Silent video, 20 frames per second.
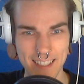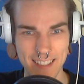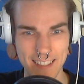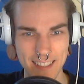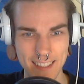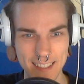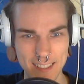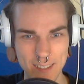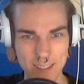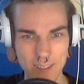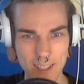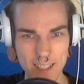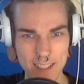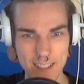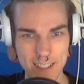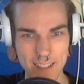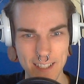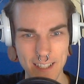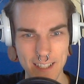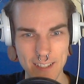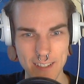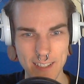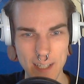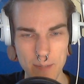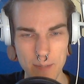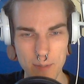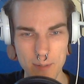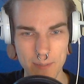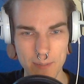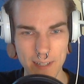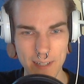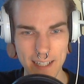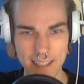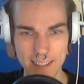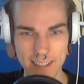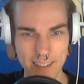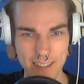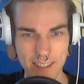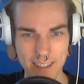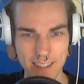Next question, are you Kappa Pride?
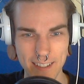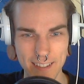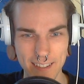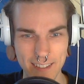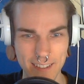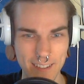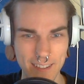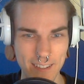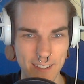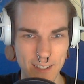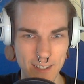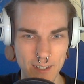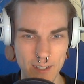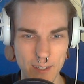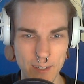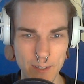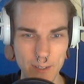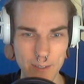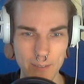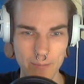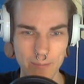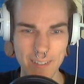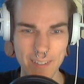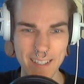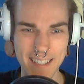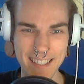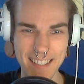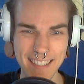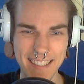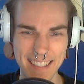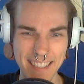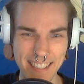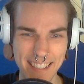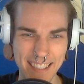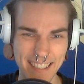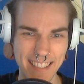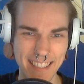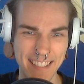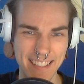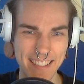No.
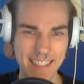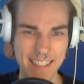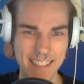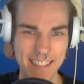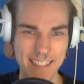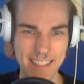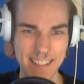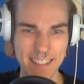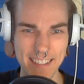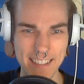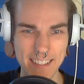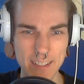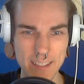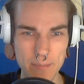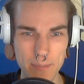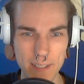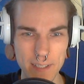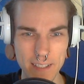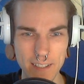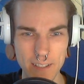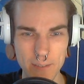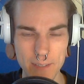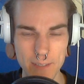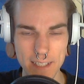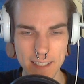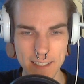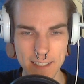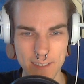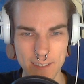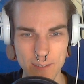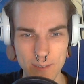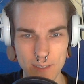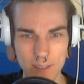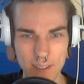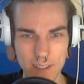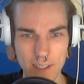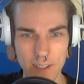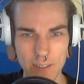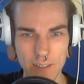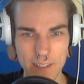Opinion on wheat,
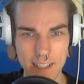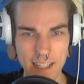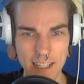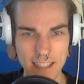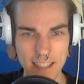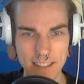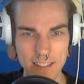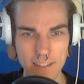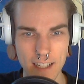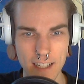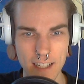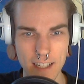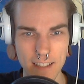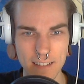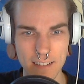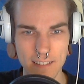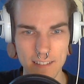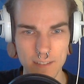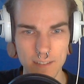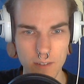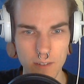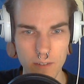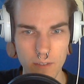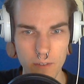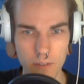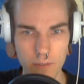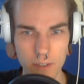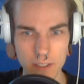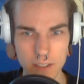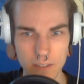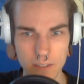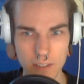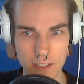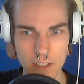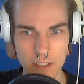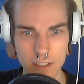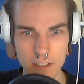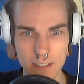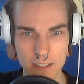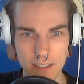we already answered that in one of the first
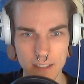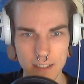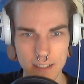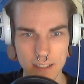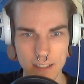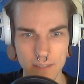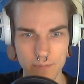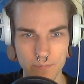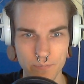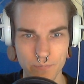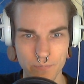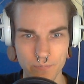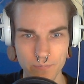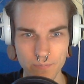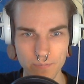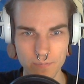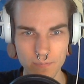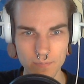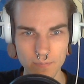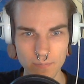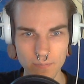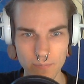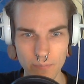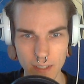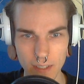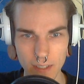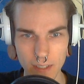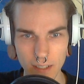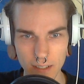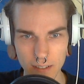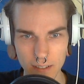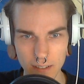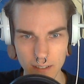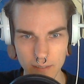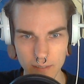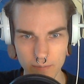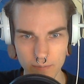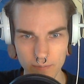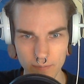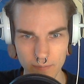questions.
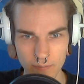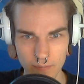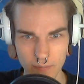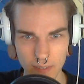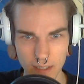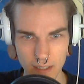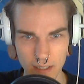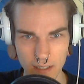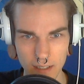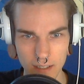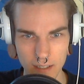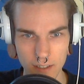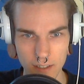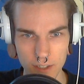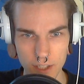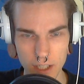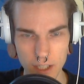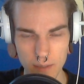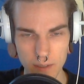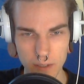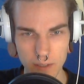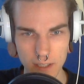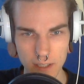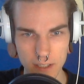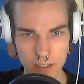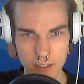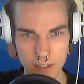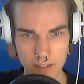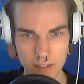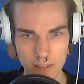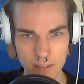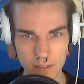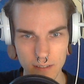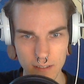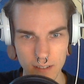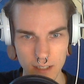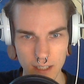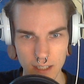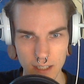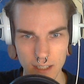German question.
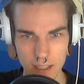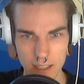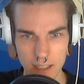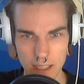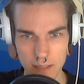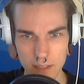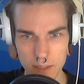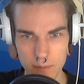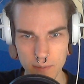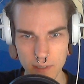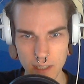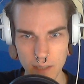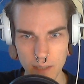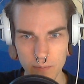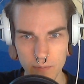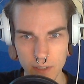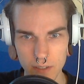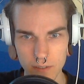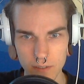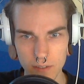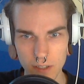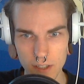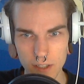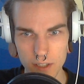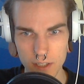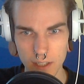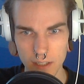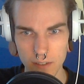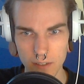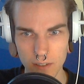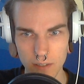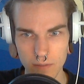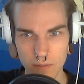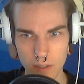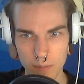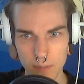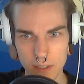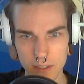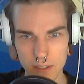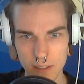Ich habe dich mal in einem Video Deutsch reden hören,
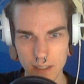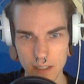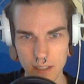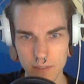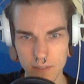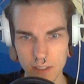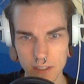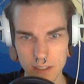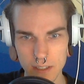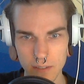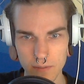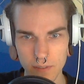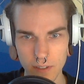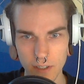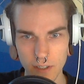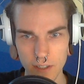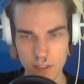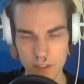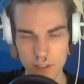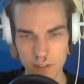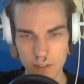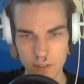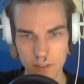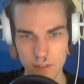warum machst du keine Videos auf Deutsch?